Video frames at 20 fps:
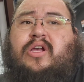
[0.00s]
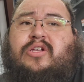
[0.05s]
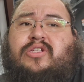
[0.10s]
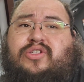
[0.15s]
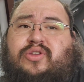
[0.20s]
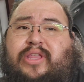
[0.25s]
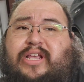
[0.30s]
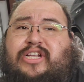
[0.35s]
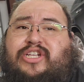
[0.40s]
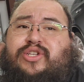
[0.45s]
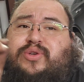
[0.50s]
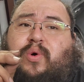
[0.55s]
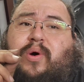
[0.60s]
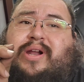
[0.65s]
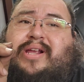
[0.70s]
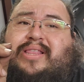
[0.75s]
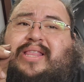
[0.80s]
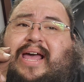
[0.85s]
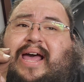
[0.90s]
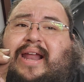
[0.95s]
So they
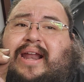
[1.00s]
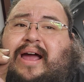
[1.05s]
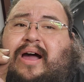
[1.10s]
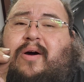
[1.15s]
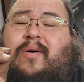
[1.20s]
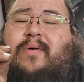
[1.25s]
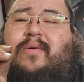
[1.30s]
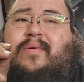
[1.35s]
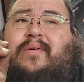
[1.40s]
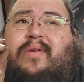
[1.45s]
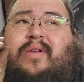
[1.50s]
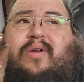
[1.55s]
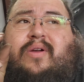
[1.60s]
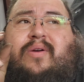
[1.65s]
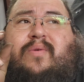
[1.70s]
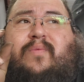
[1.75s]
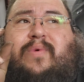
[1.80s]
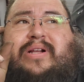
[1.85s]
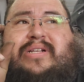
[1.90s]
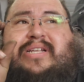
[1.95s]
shorted that out,
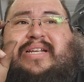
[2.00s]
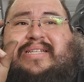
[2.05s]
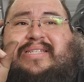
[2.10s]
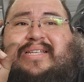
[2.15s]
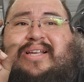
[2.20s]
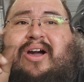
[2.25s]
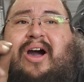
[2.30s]
which is